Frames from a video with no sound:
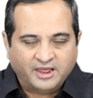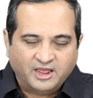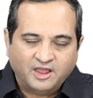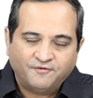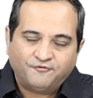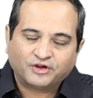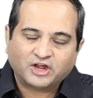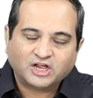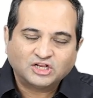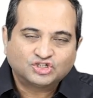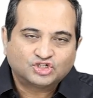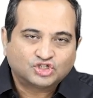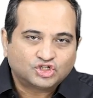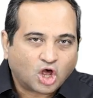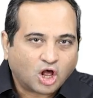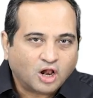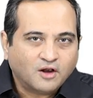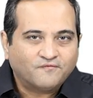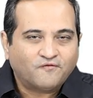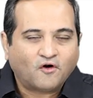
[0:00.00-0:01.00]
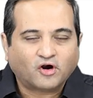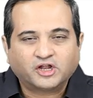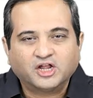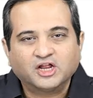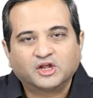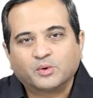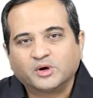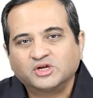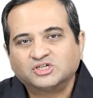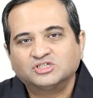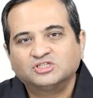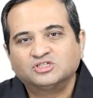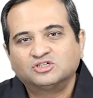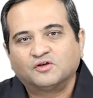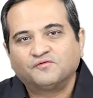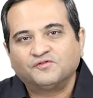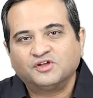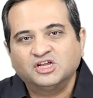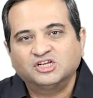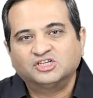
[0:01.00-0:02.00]
If you can solve 40 questions
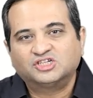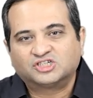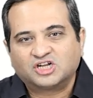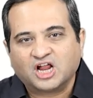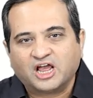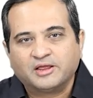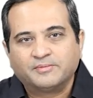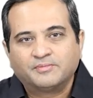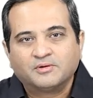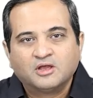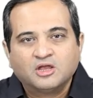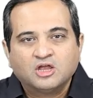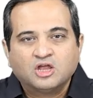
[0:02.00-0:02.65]
of each type,